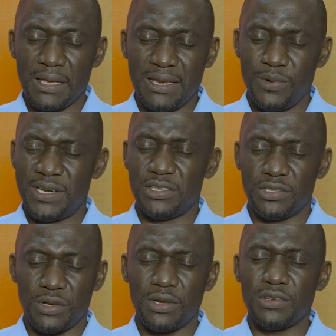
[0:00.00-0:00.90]
that we are the
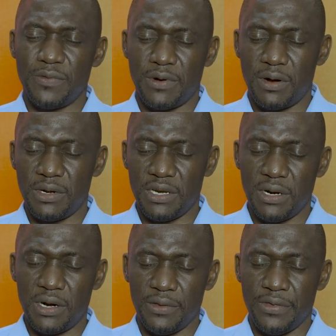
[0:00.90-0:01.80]
salt of the
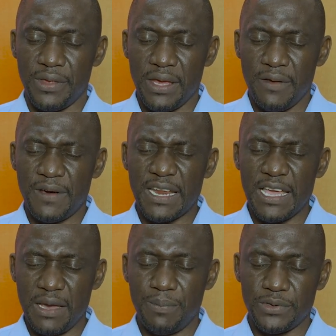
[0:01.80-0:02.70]
earth. Father,
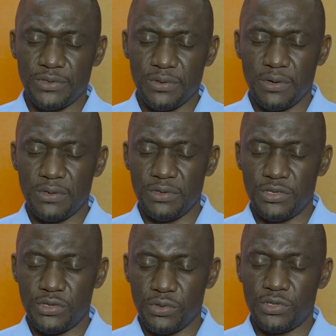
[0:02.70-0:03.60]
help us, O God, to
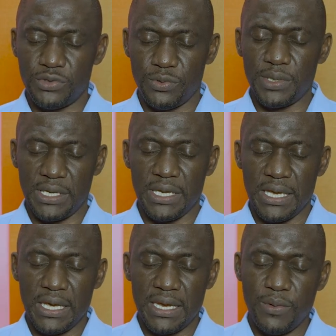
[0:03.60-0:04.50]
show truly
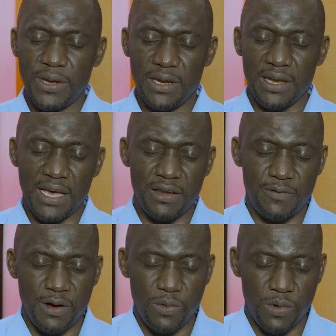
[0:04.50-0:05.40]
that we are the light
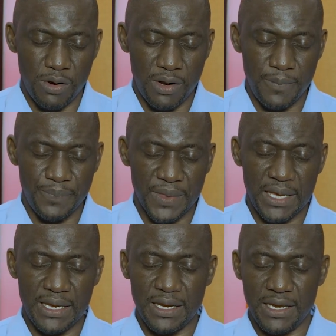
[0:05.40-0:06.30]
of our world
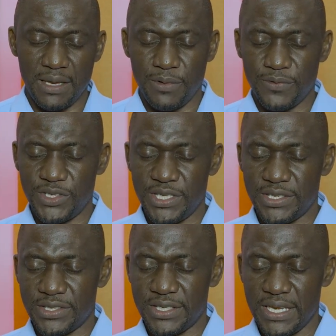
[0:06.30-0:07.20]
in the name of
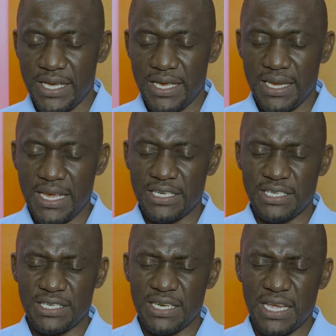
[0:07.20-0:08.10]
Jesus.
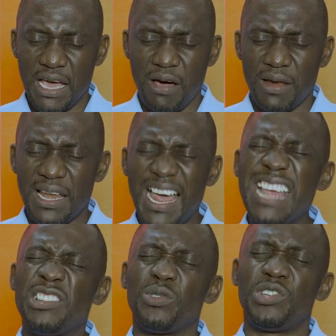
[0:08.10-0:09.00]
Let our
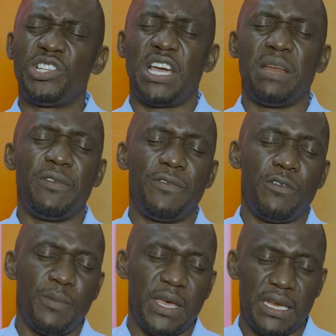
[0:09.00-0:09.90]
light so shine
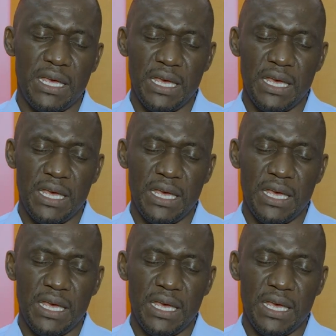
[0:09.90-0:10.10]
before men